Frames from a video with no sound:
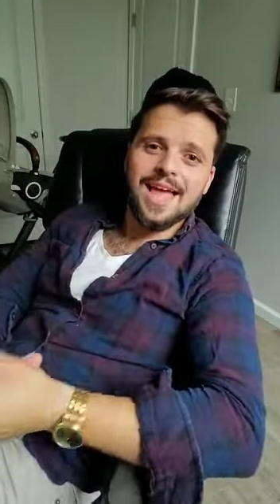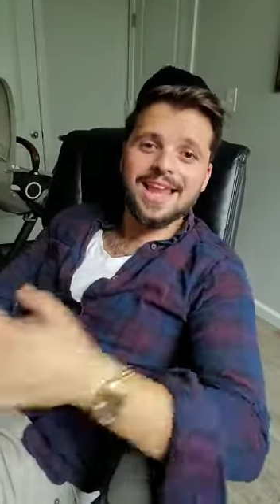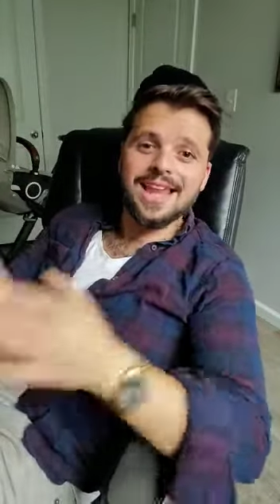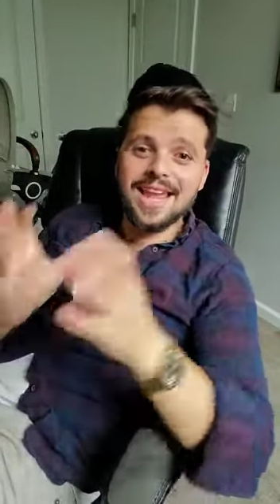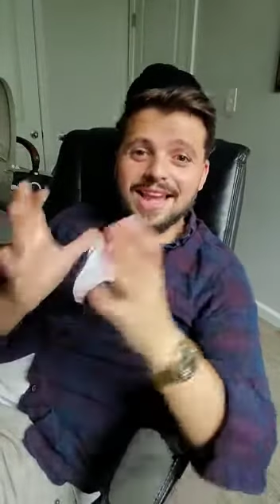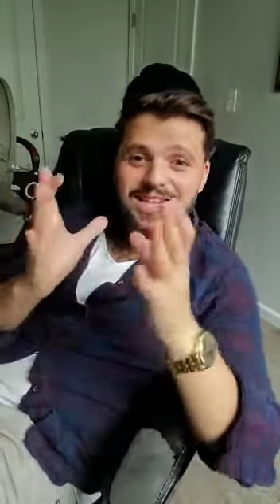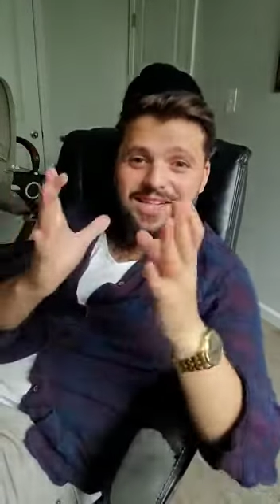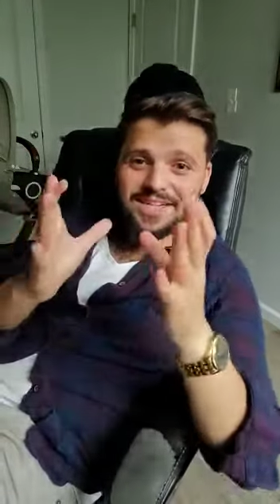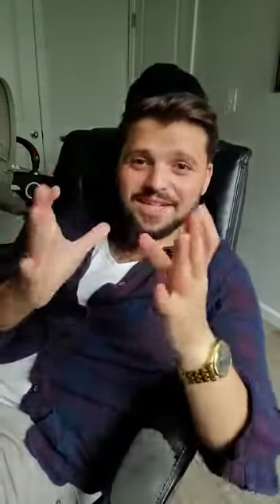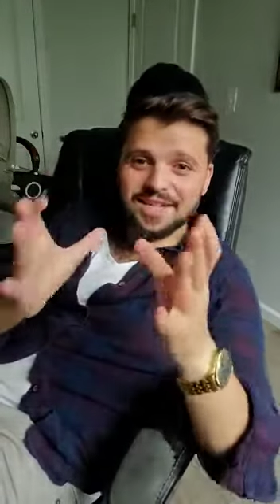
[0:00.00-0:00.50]

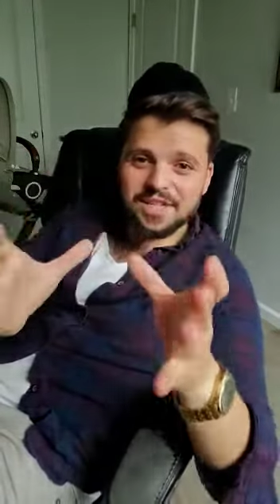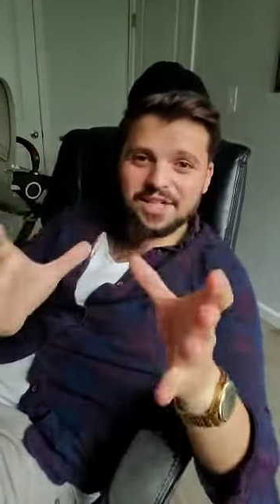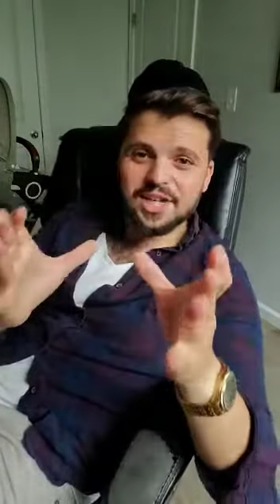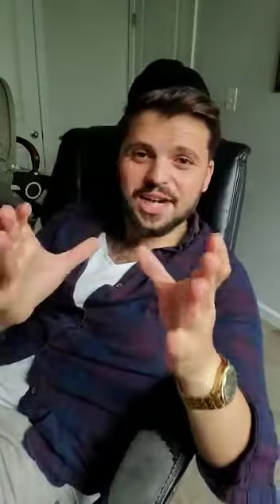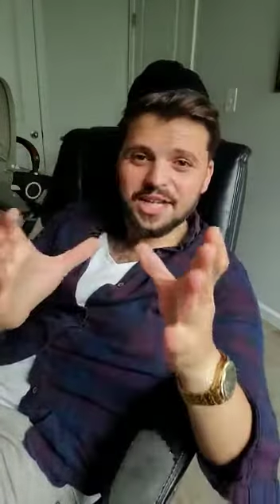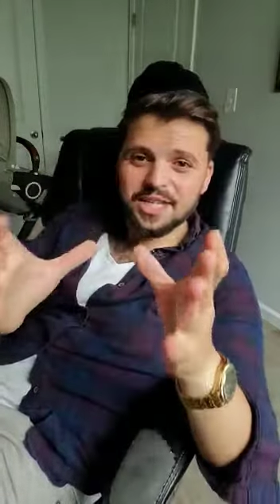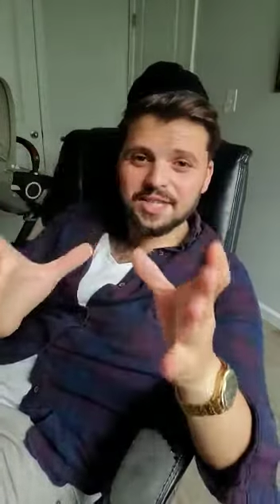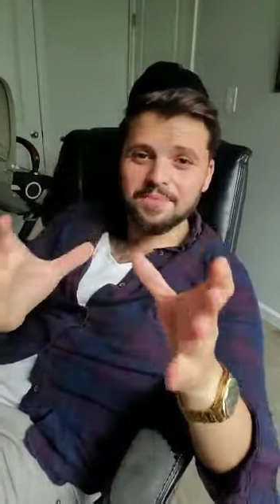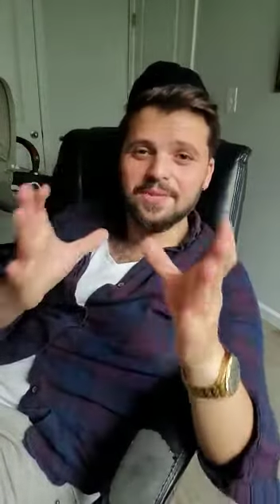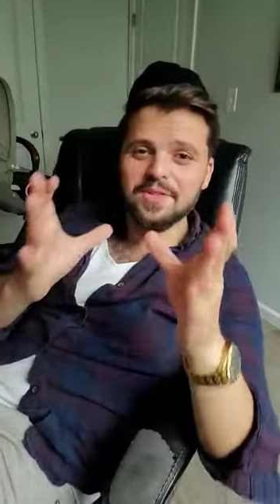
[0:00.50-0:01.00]
Ladies and
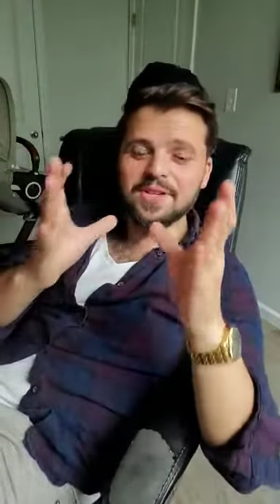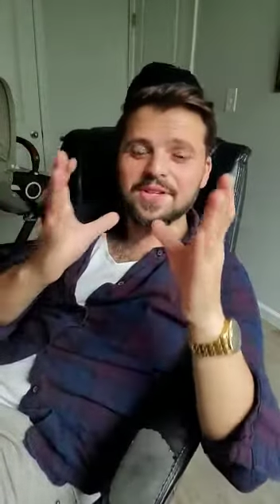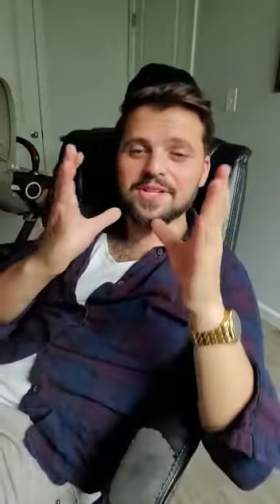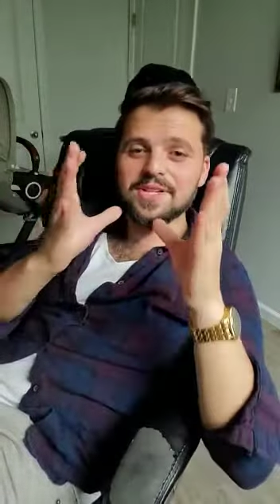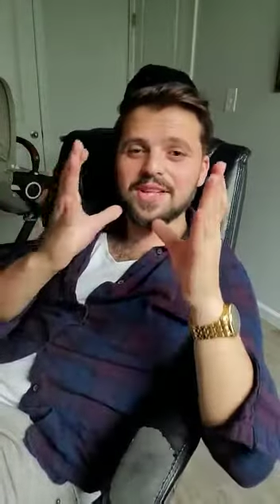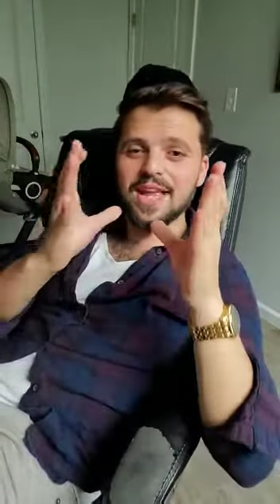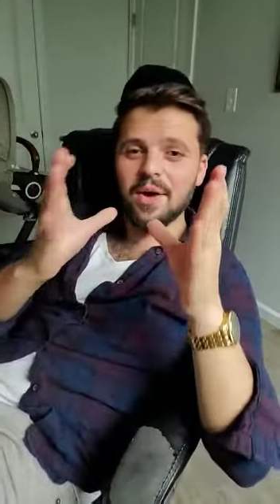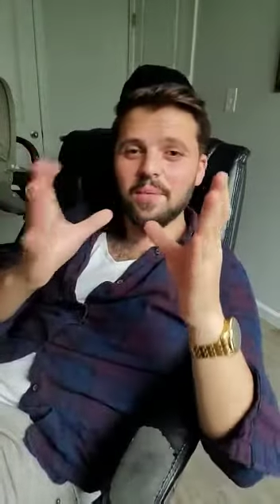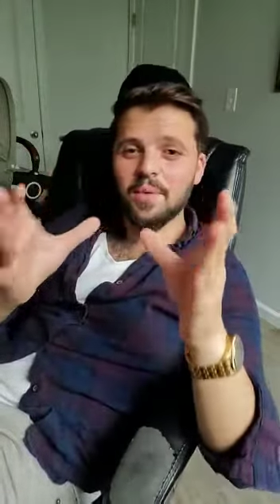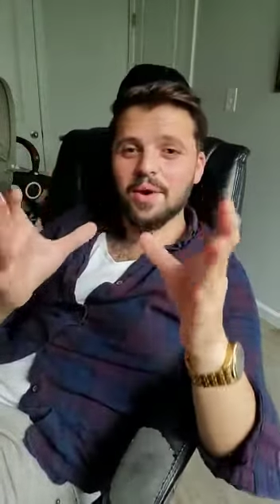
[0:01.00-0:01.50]
gentlemen,
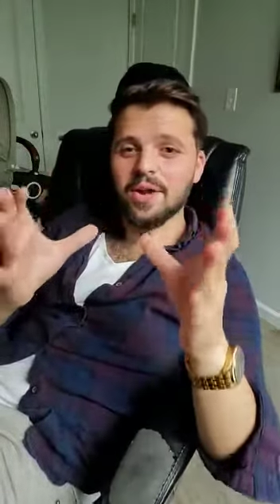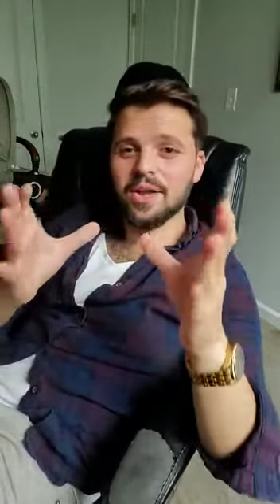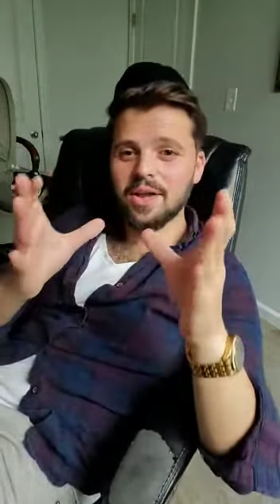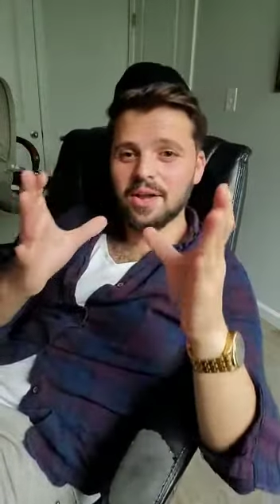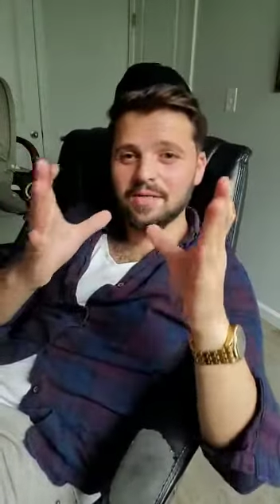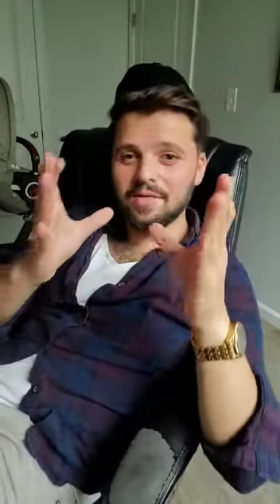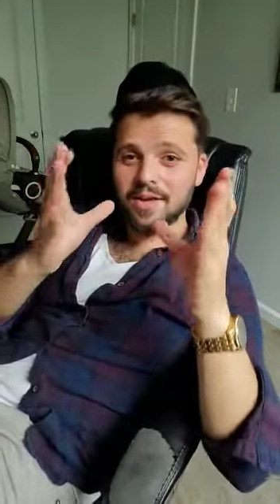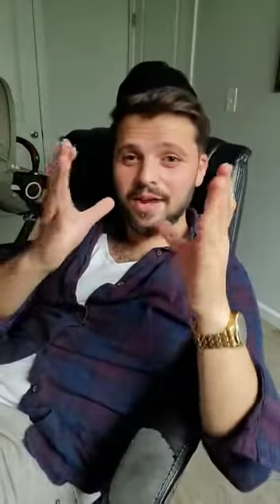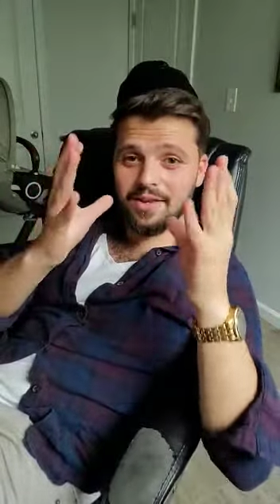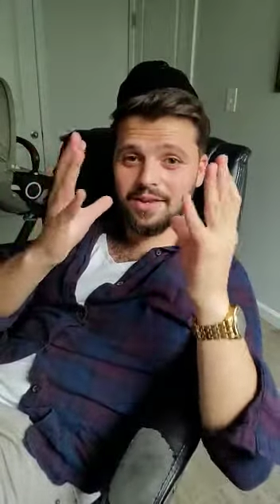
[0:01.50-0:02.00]
this
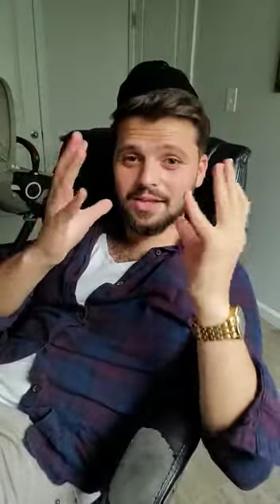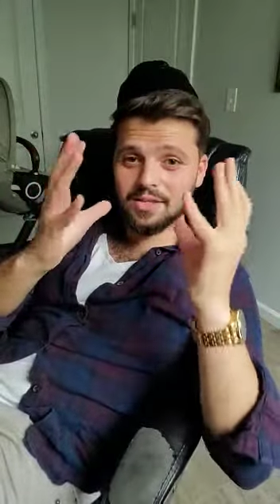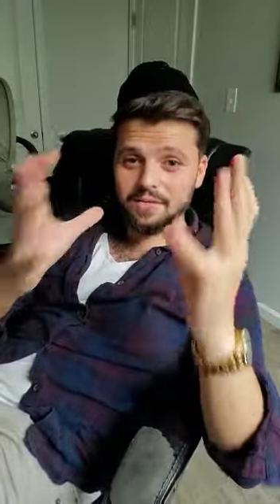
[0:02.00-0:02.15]
networking event,